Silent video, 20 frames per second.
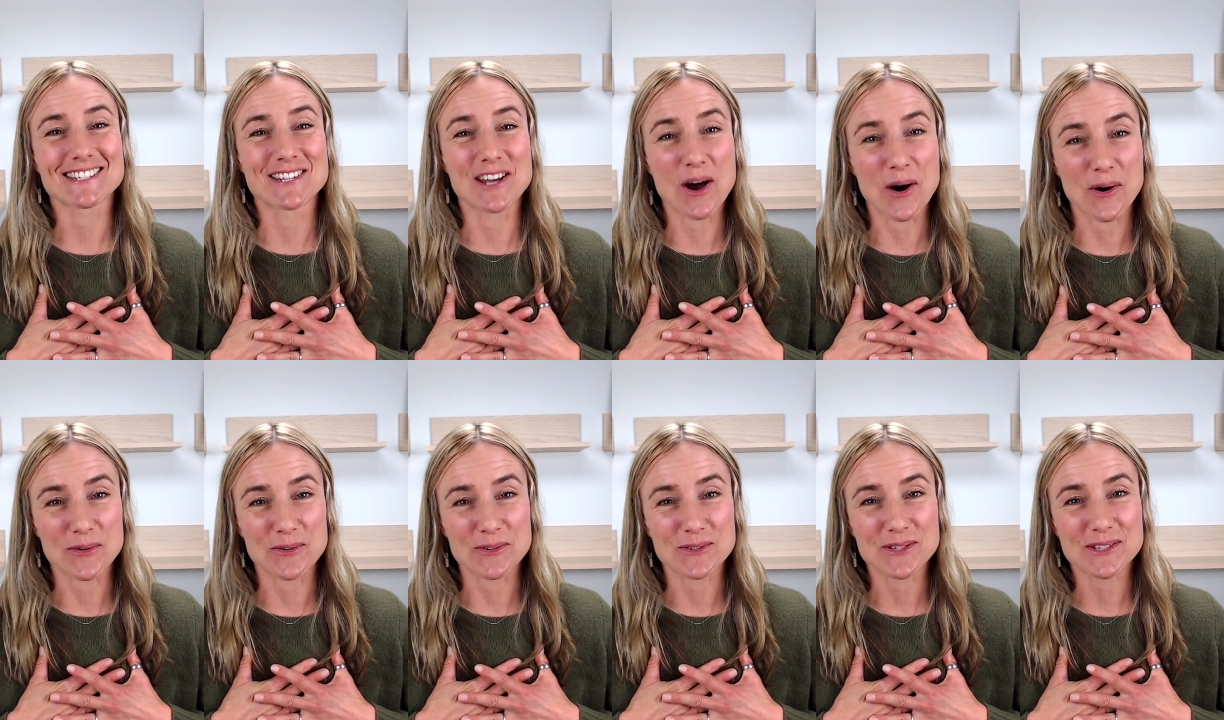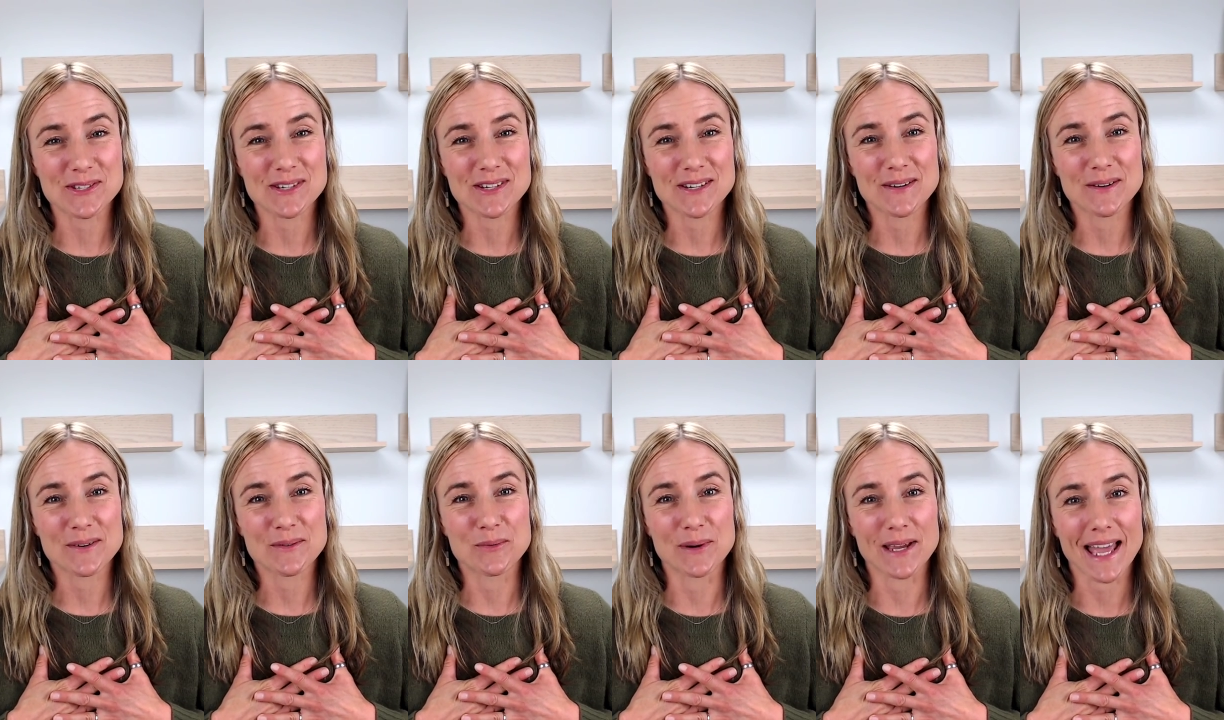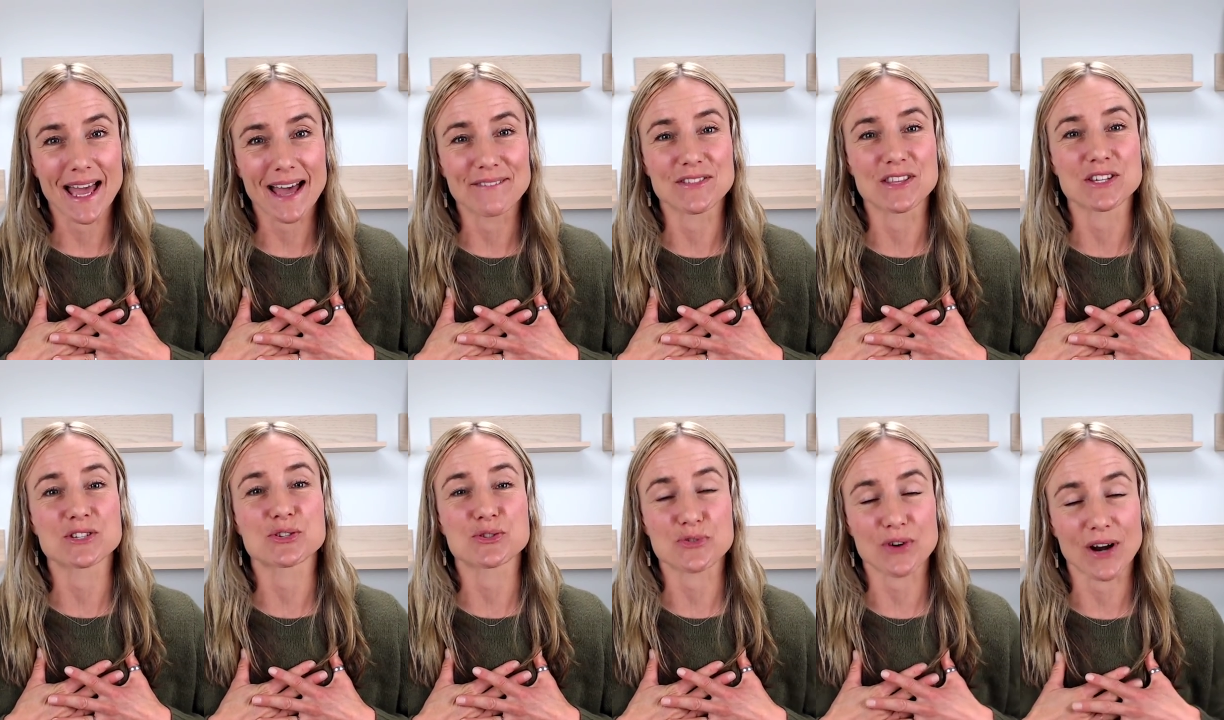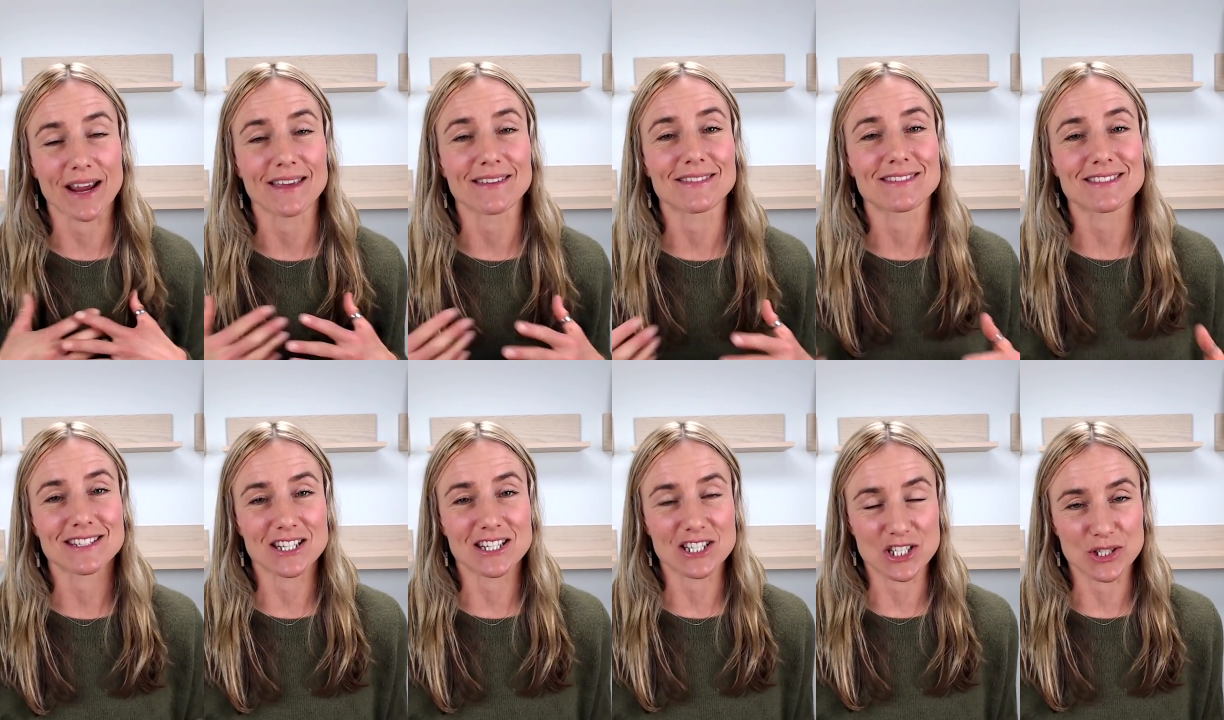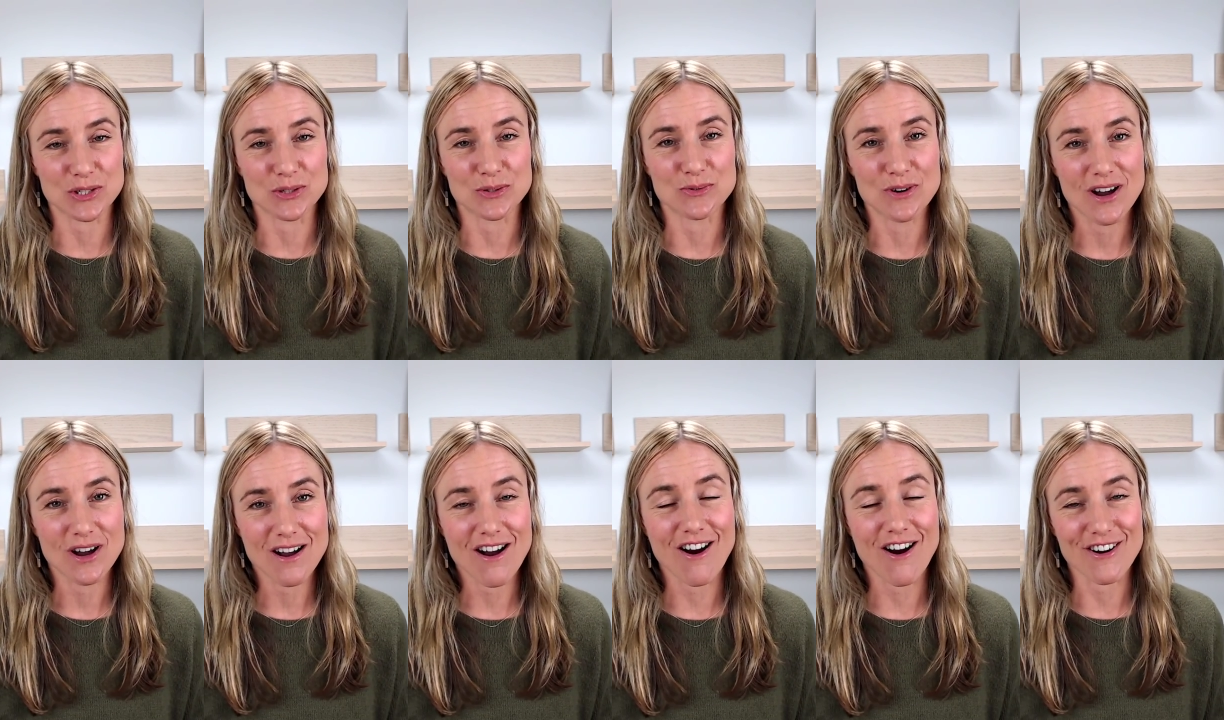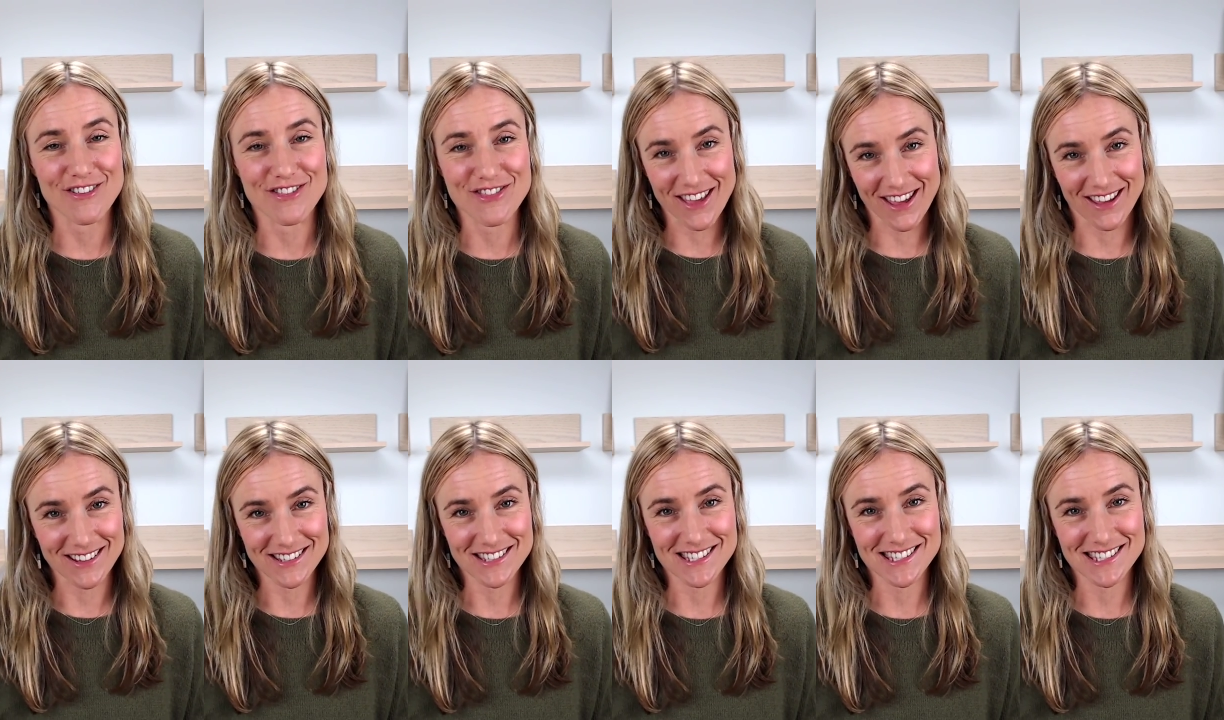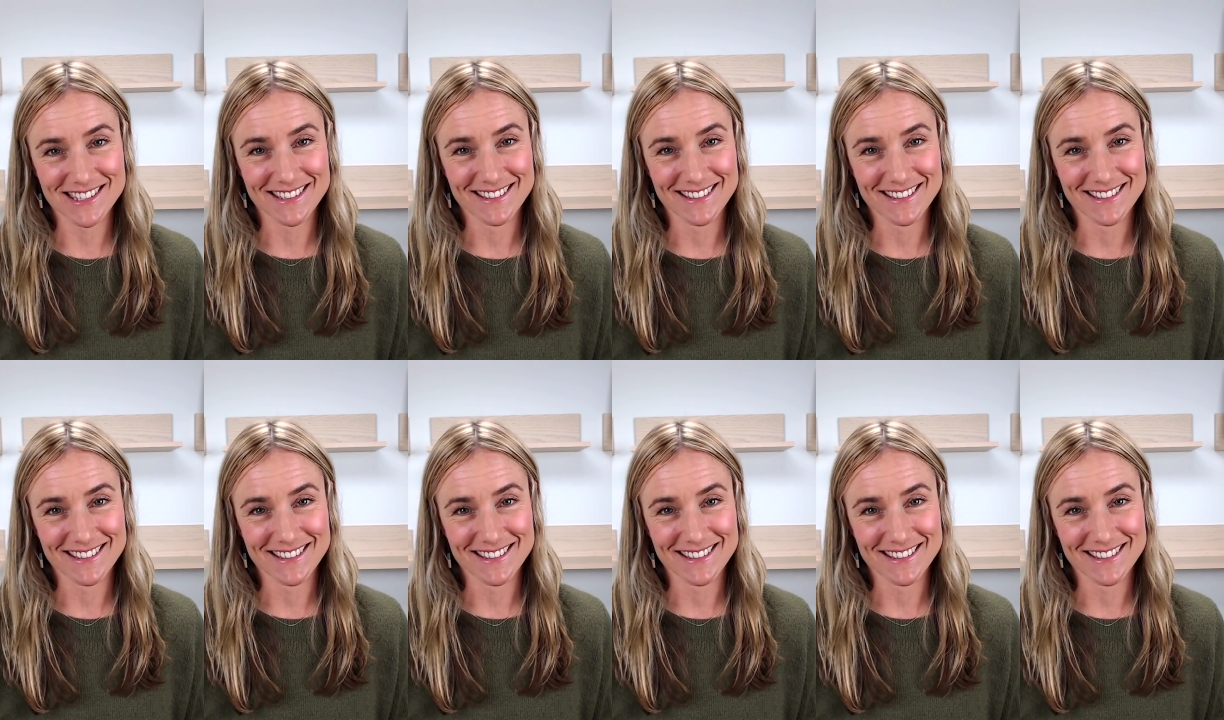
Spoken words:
knows we have the strength to do hard things.